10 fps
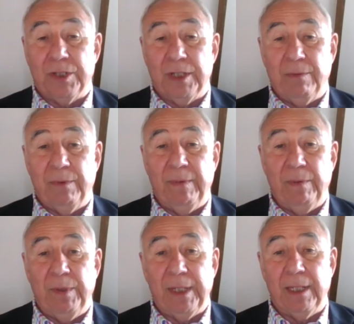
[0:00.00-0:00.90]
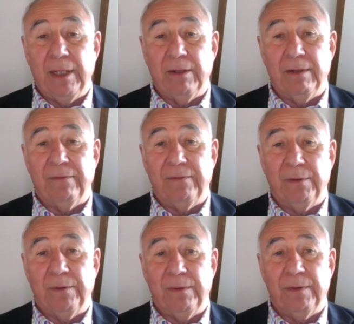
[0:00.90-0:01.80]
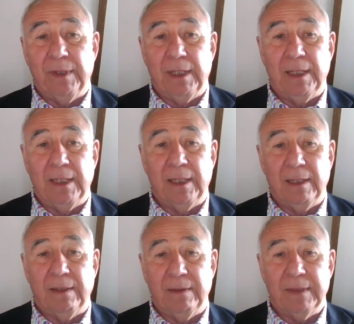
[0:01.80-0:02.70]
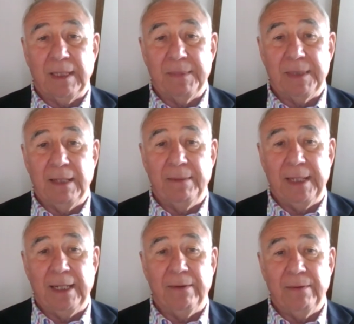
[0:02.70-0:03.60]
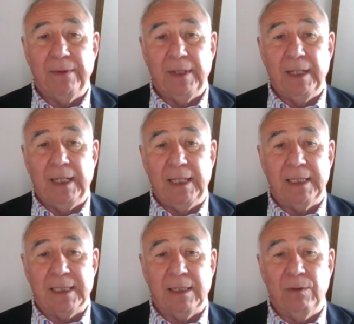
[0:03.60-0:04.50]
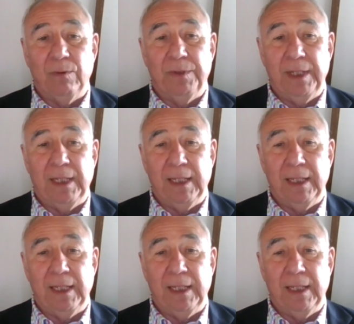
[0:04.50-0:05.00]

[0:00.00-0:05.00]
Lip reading: and we've been working on it for some time now. It's called the